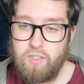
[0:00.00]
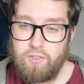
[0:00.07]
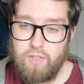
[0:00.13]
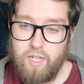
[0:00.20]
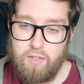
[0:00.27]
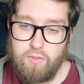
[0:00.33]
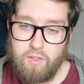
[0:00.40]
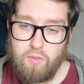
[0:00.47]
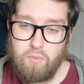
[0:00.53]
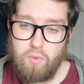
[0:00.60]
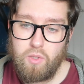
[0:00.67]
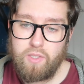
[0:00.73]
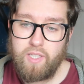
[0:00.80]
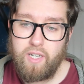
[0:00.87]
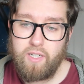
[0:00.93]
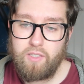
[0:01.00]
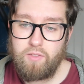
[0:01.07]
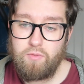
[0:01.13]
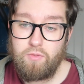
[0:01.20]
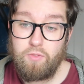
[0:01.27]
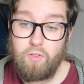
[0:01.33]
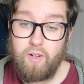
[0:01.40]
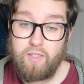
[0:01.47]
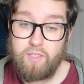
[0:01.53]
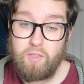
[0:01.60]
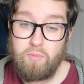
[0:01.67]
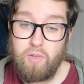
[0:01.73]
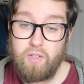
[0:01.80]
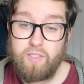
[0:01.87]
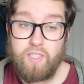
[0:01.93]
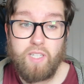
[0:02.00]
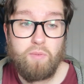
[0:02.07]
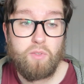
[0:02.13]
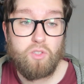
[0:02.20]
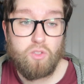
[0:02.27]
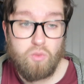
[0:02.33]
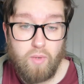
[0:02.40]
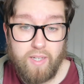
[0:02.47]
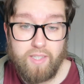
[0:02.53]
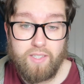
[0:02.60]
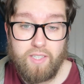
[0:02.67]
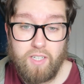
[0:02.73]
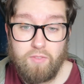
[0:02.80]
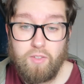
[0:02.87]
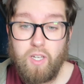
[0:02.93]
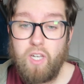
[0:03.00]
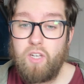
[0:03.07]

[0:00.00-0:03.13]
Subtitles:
driver, was in action for Aston Martin. He was 20th.